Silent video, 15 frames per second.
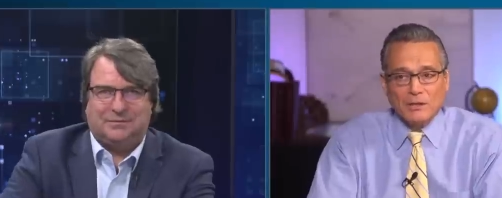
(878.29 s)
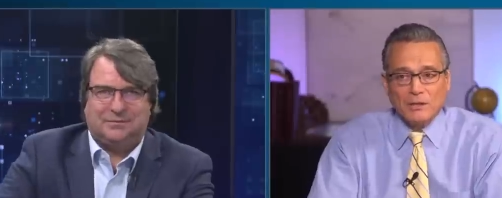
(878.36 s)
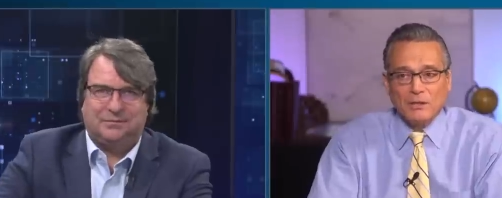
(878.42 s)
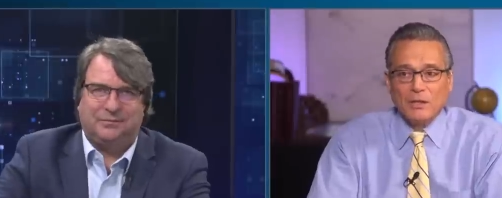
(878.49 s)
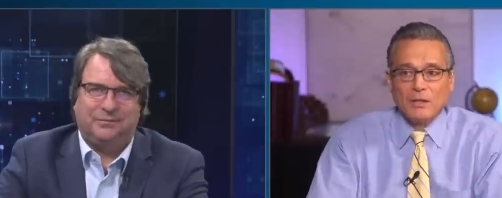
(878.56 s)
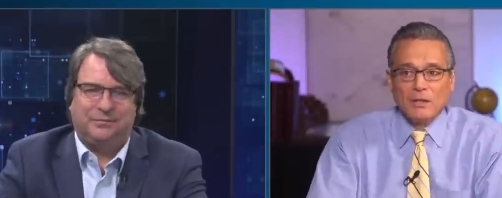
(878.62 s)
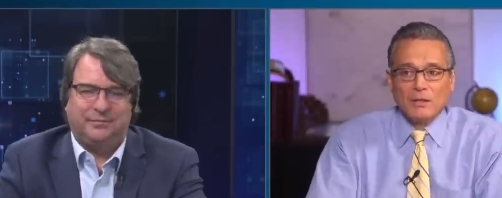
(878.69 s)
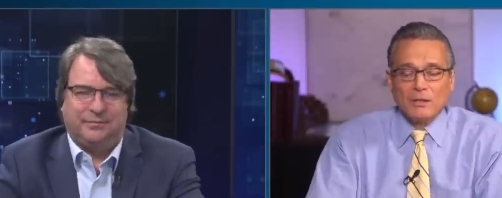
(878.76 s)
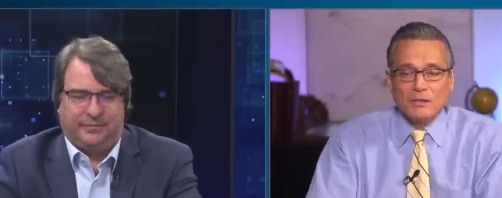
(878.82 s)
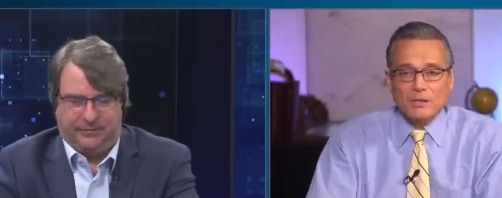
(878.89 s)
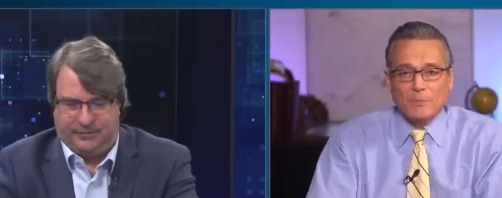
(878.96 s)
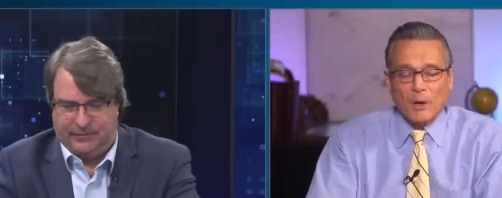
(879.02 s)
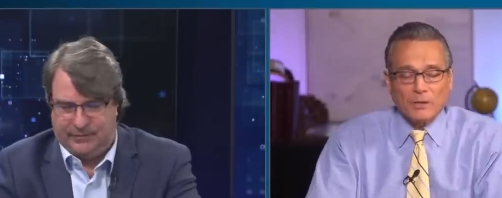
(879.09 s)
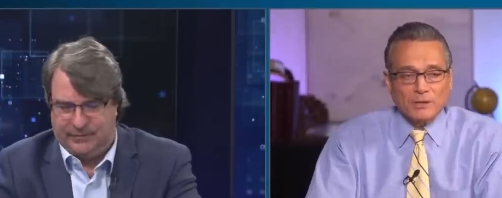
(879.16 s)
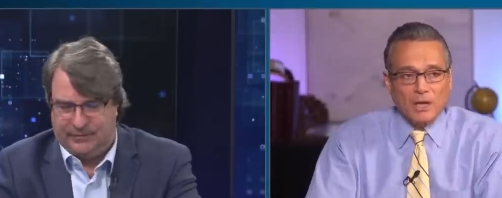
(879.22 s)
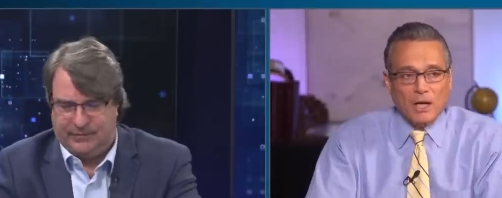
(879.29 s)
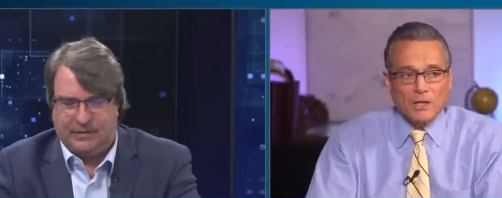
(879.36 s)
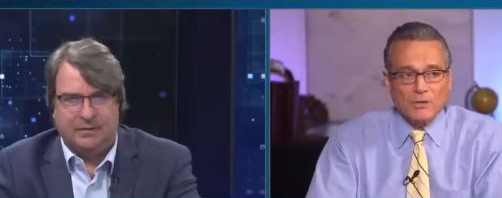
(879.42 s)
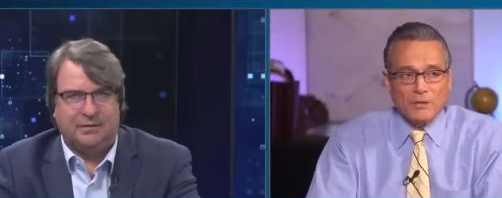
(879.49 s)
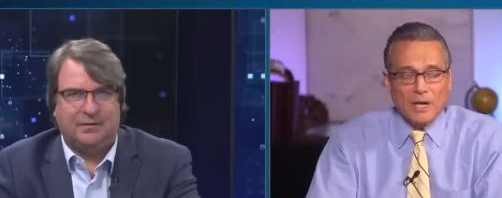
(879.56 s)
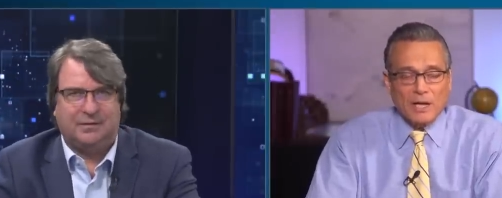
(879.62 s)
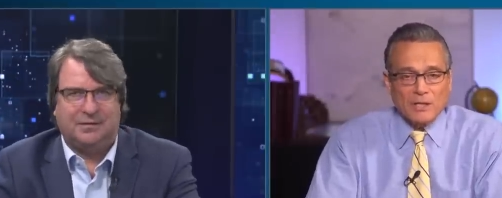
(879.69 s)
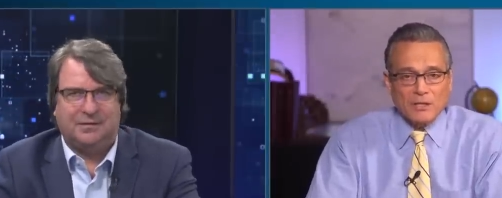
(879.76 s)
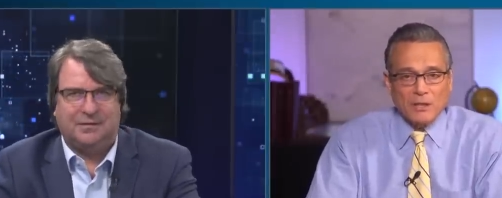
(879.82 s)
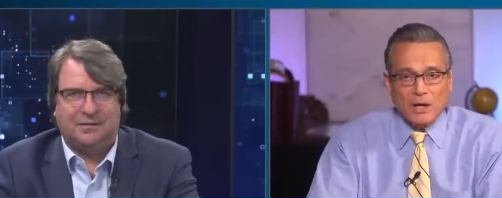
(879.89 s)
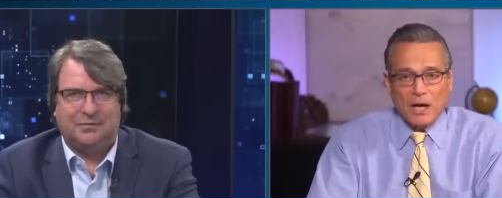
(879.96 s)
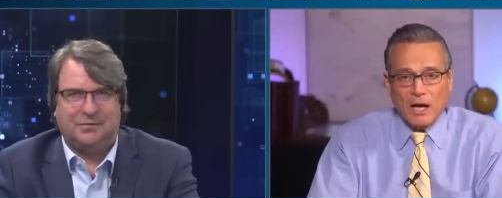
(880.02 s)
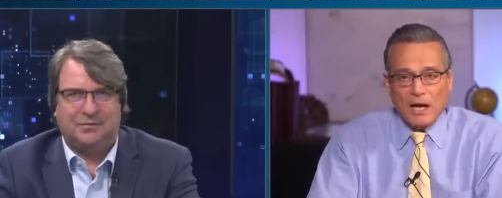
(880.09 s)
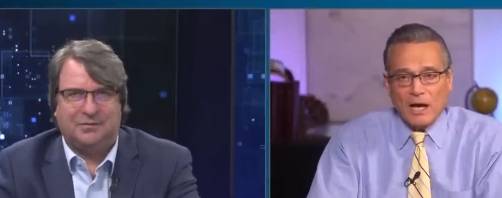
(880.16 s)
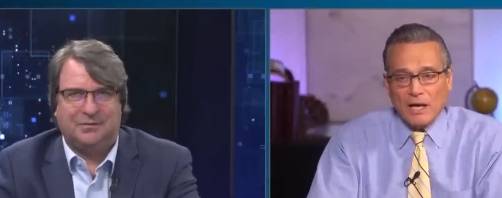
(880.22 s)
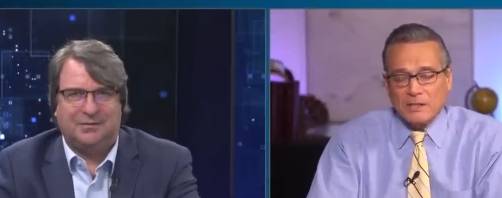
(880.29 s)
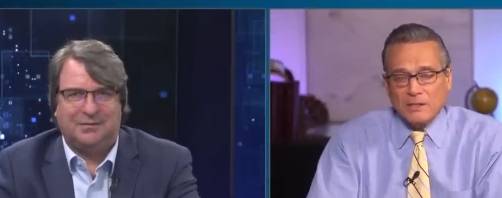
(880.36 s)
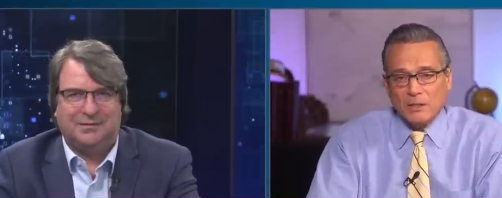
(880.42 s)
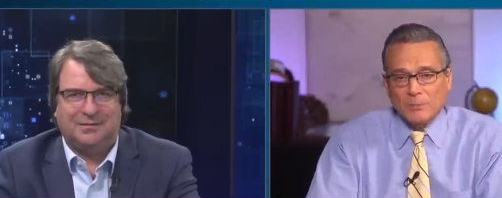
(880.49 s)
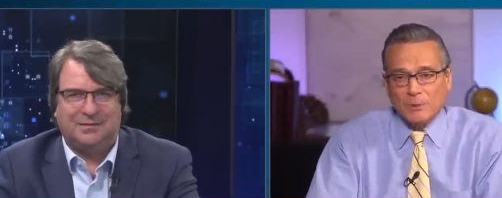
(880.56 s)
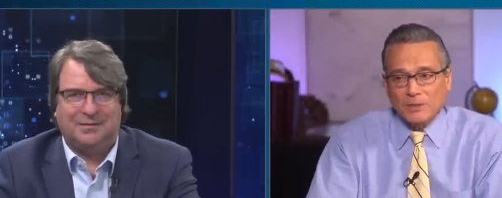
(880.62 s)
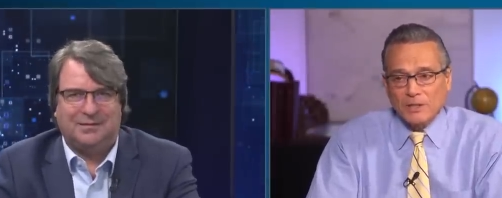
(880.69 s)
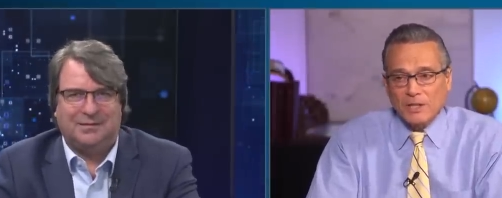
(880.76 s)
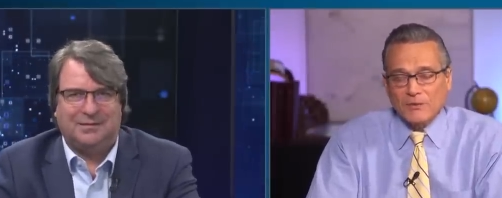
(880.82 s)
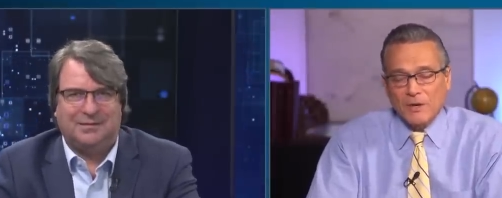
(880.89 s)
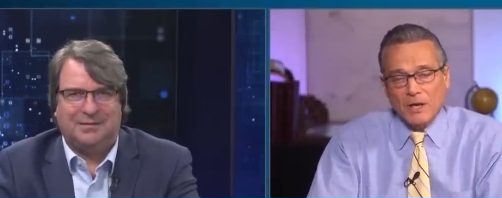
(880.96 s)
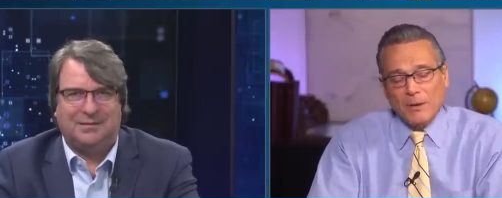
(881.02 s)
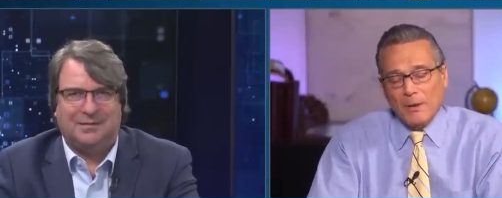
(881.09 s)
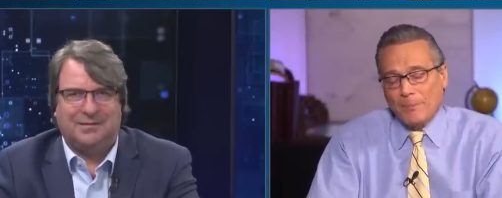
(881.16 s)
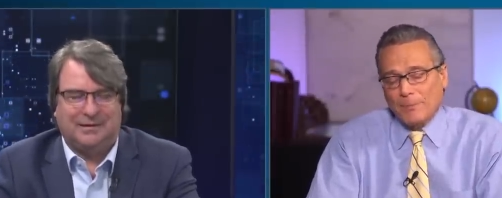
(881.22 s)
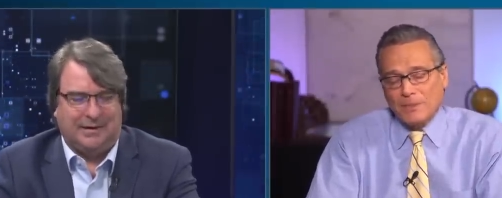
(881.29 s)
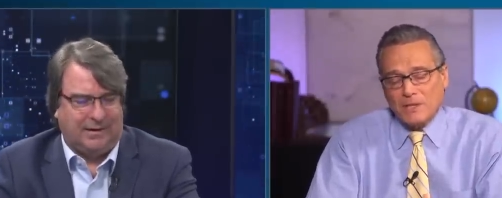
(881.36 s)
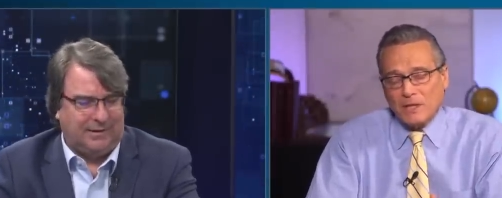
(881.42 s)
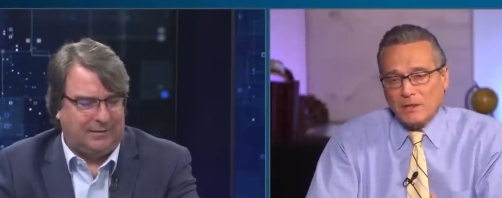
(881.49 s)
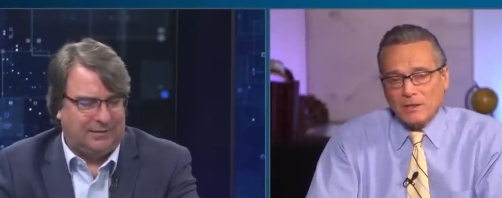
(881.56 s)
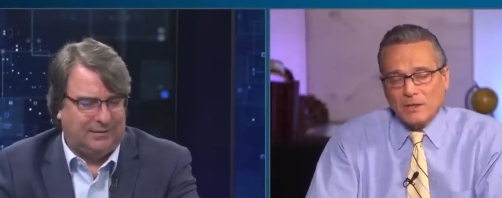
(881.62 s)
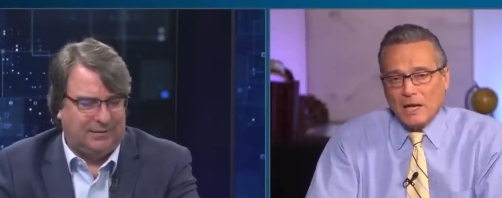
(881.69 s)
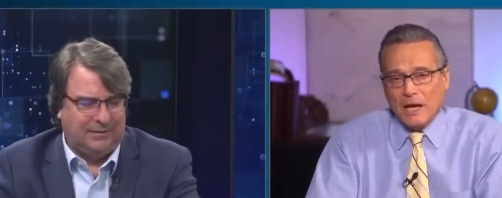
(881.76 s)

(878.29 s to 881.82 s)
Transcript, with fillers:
Speaker 1: and smart contracts. So I, I still believe, uh, uh, particularly yeah.